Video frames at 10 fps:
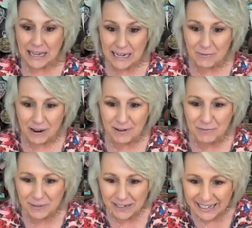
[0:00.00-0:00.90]
Anyway,
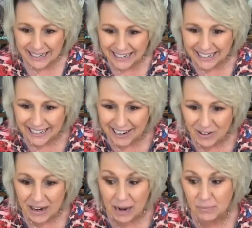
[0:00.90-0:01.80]
we're gonna get
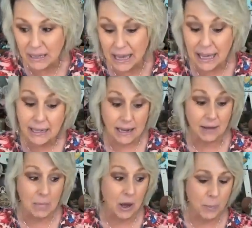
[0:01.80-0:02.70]
going, I'm, and
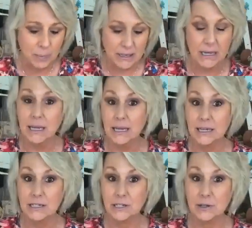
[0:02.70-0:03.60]
I'm hoping
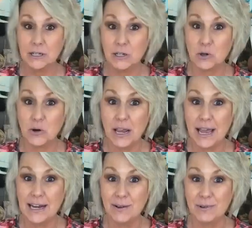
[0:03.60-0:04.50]
to do a little
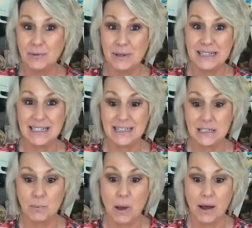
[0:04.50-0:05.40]
creating with what's in
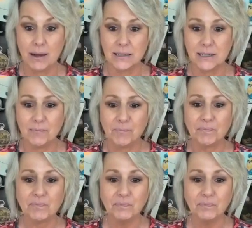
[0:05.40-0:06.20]
this box.